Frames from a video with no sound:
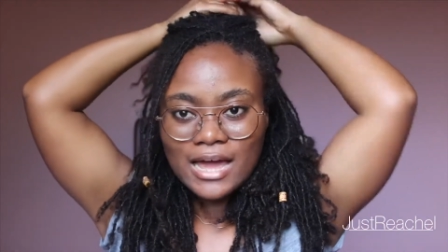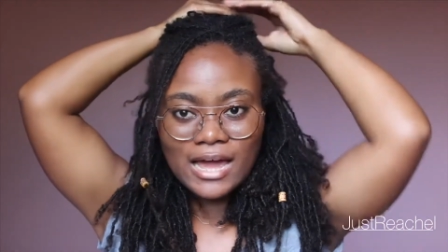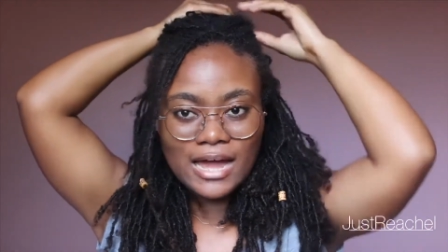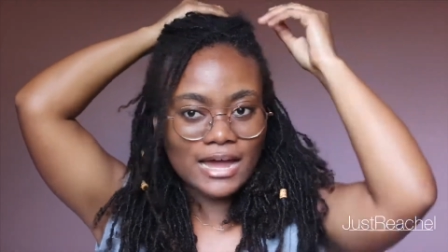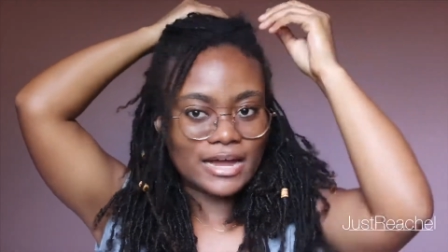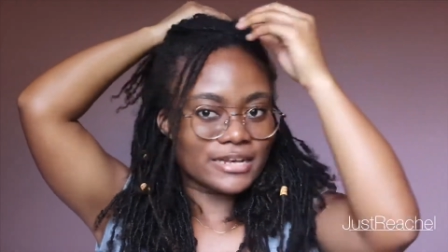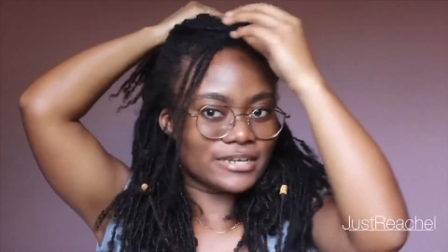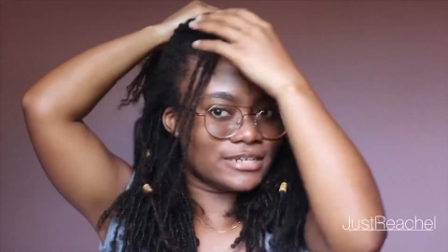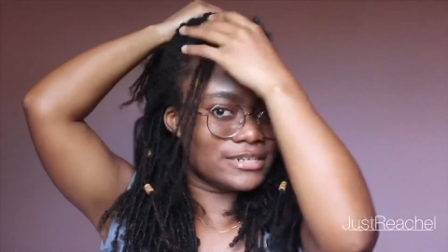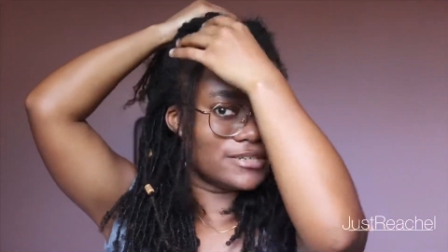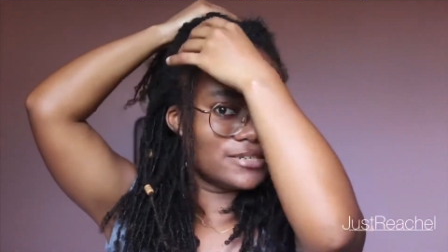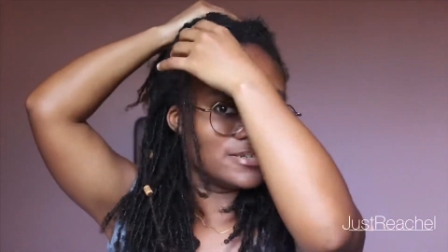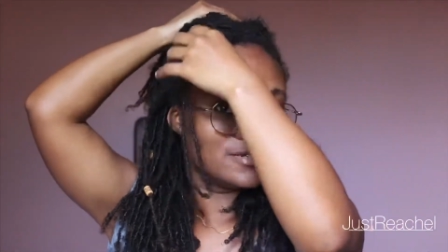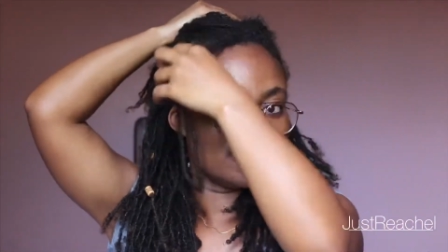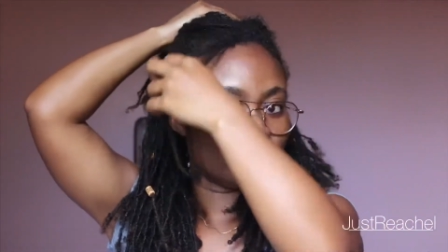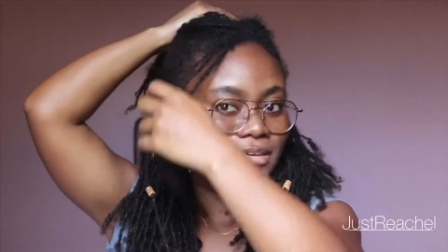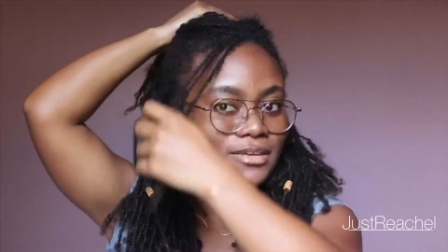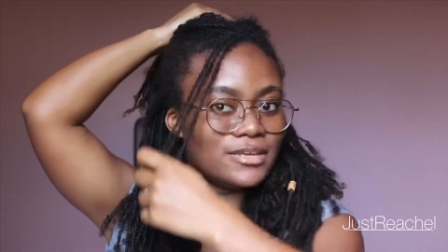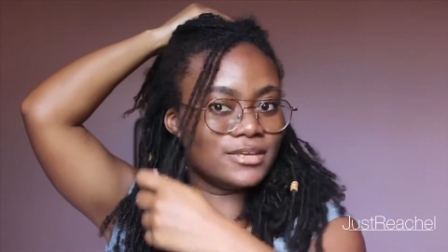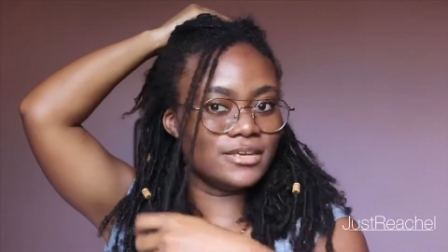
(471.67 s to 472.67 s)
and
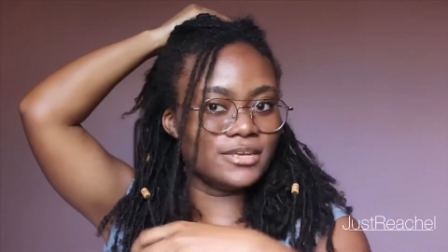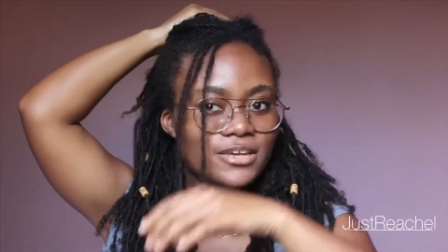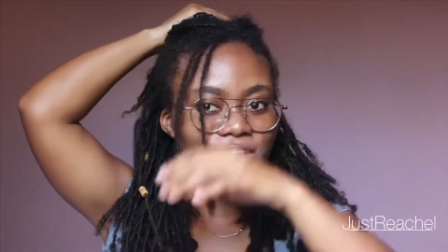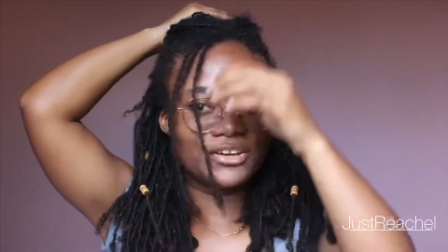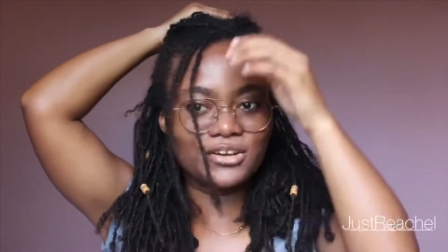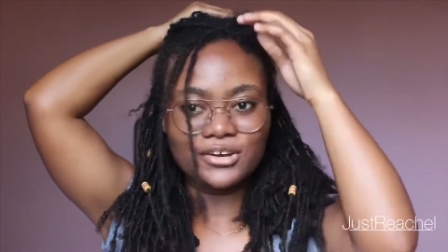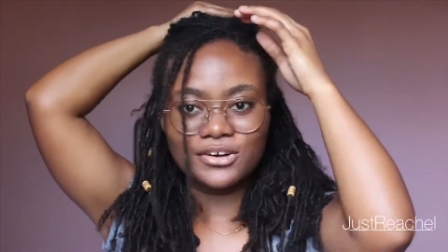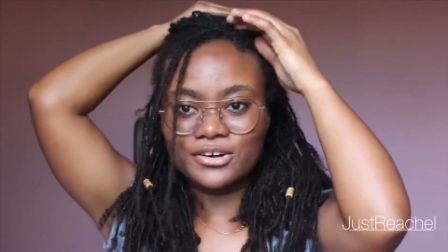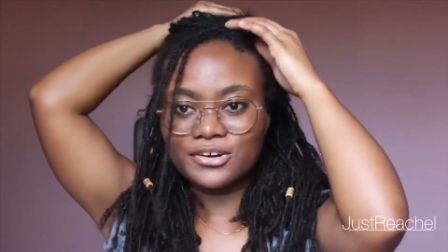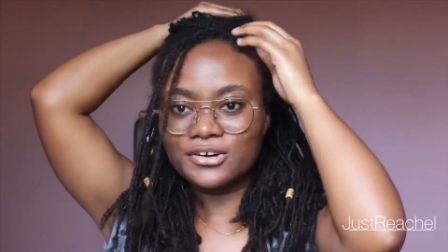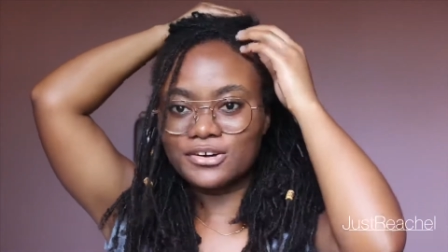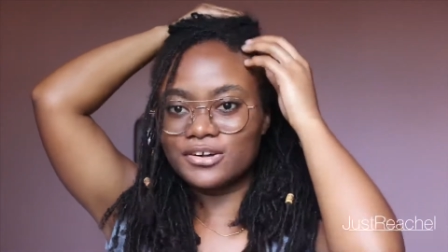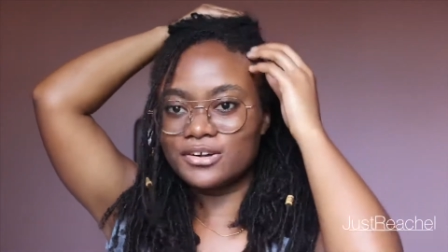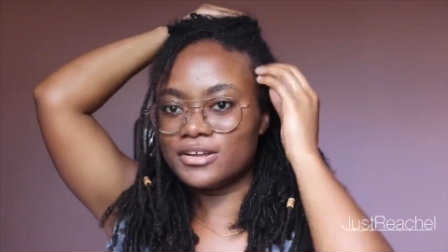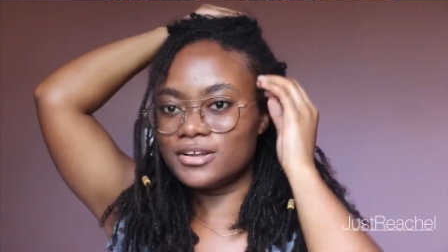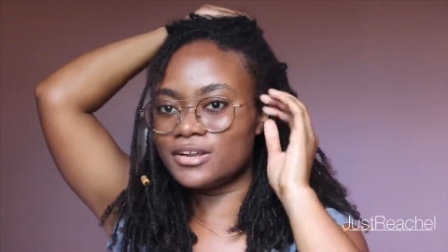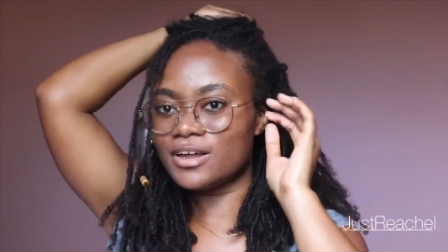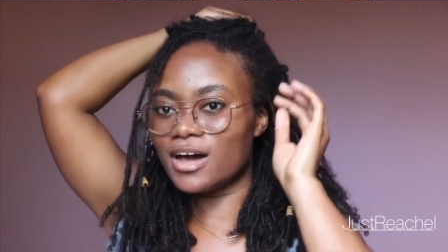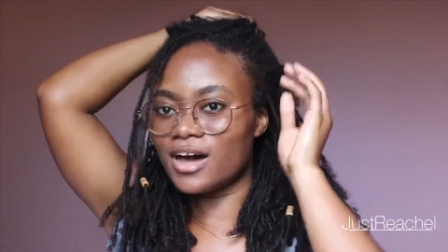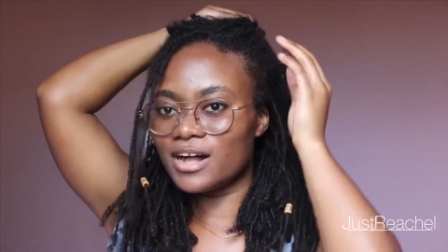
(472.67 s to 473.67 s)
you know,
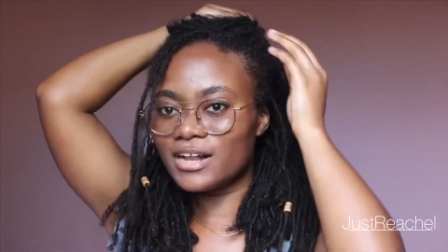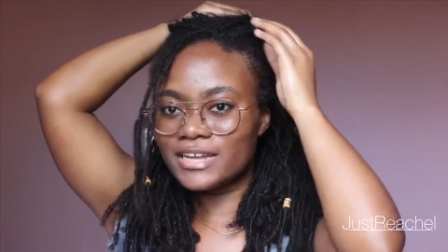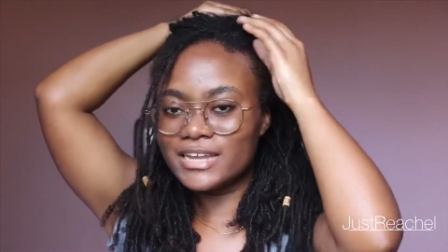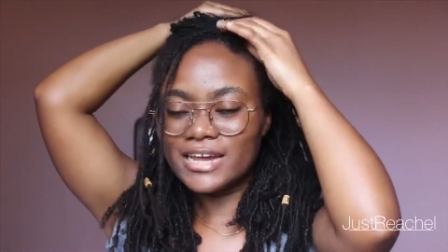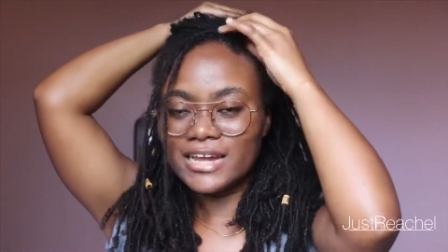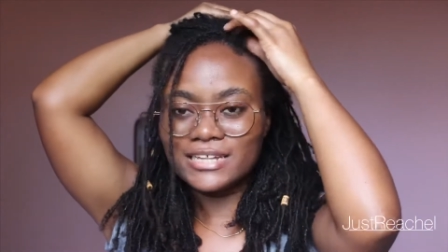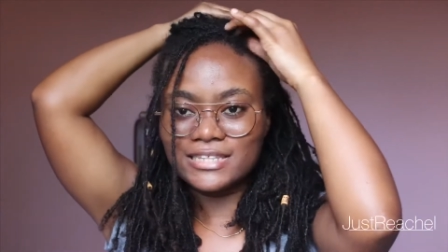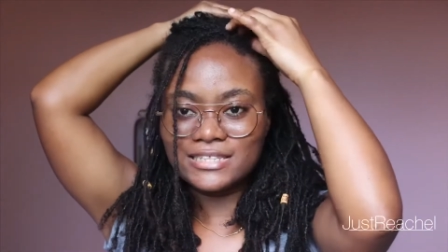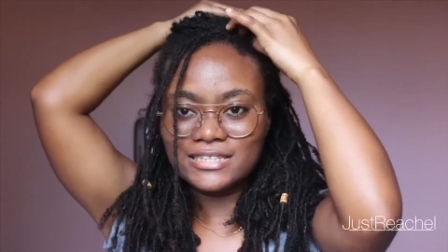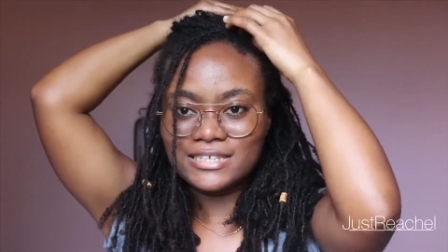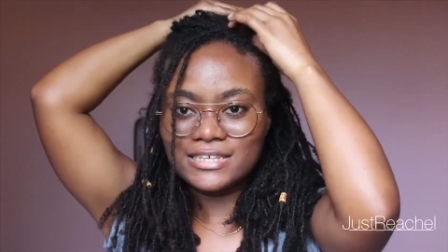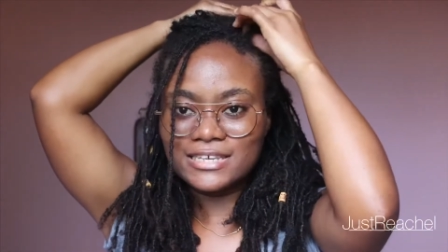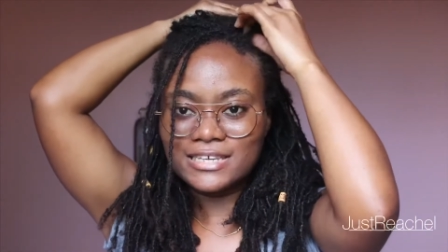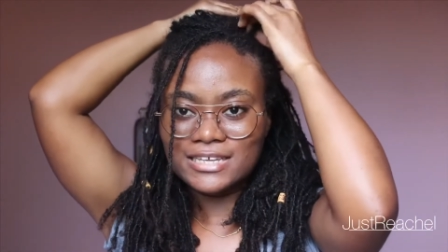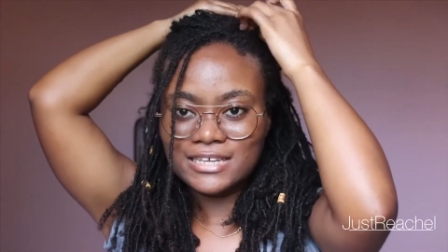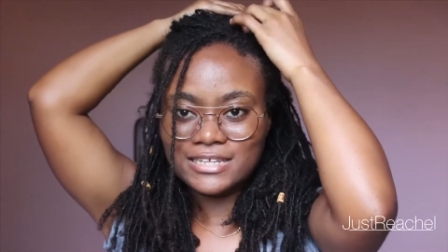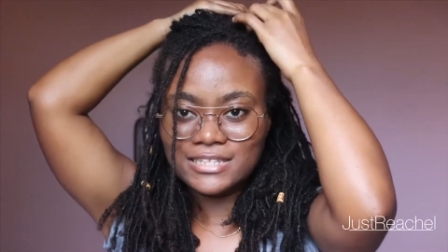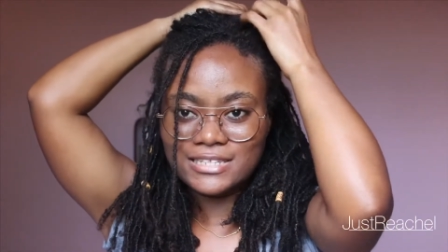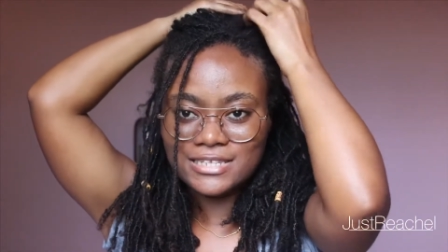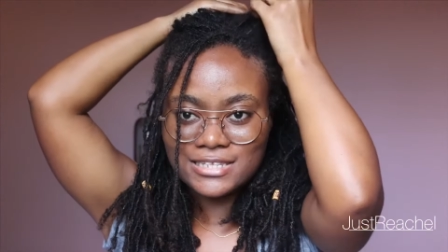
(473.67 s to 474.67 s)
all that
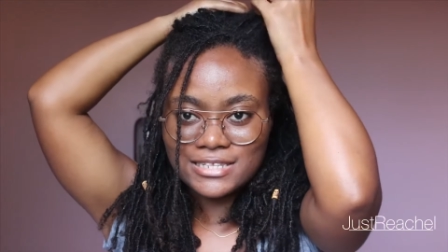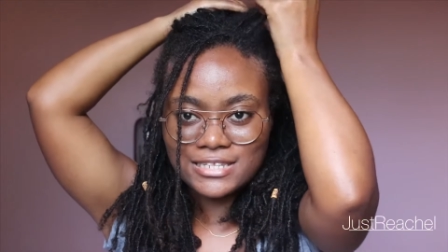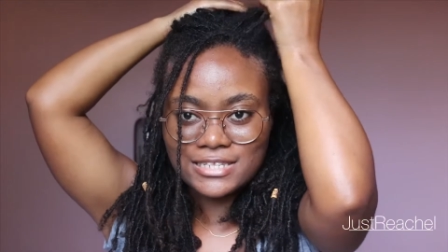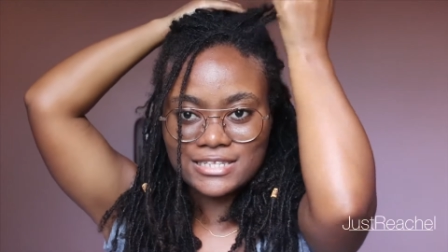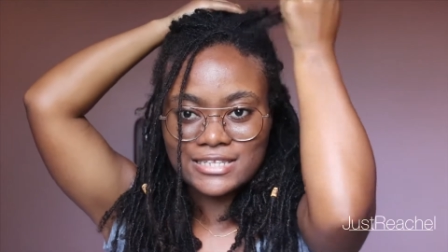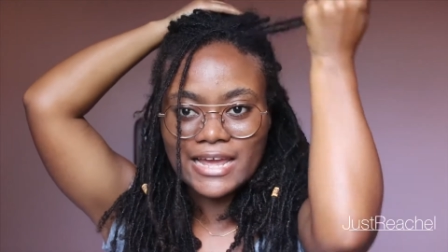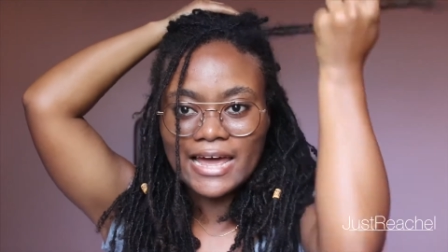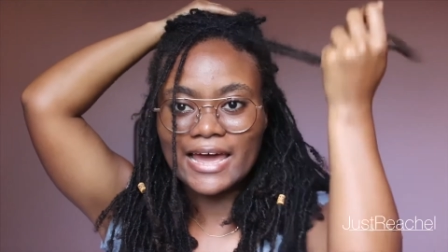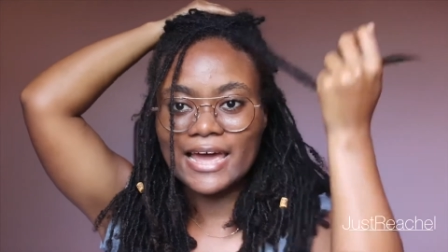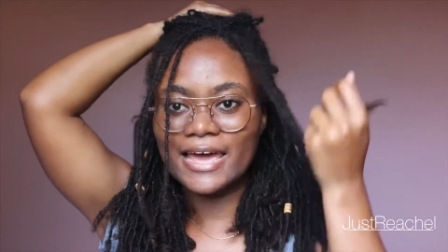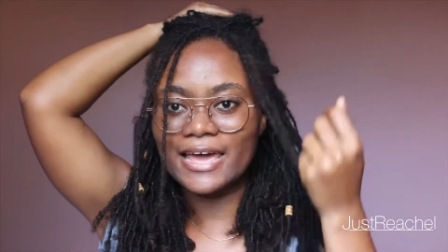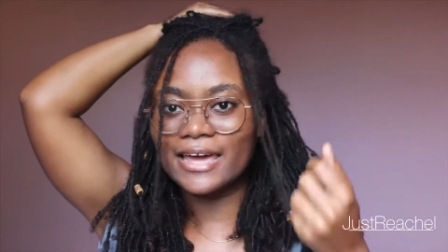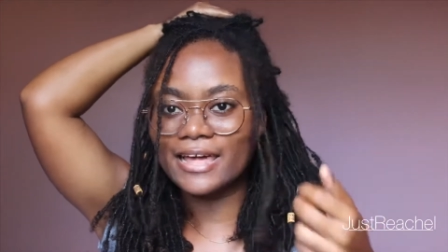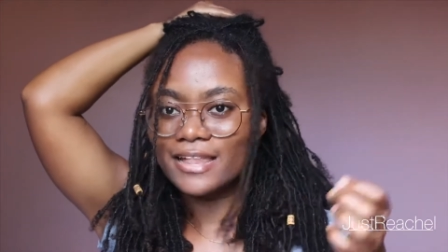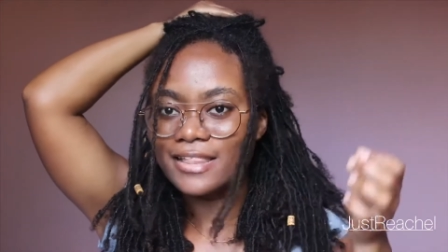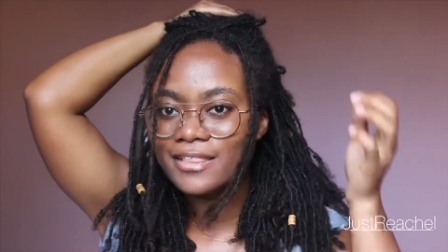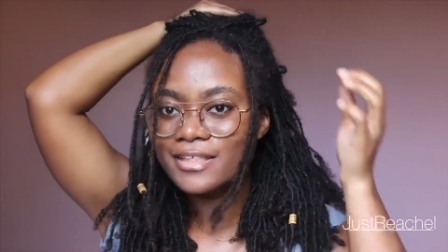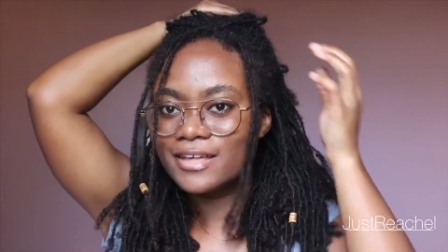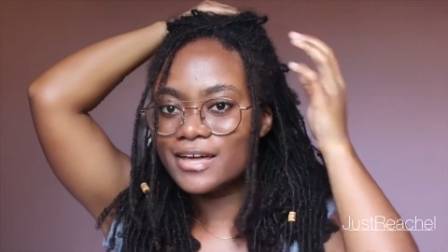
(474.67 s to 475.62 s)
kids style,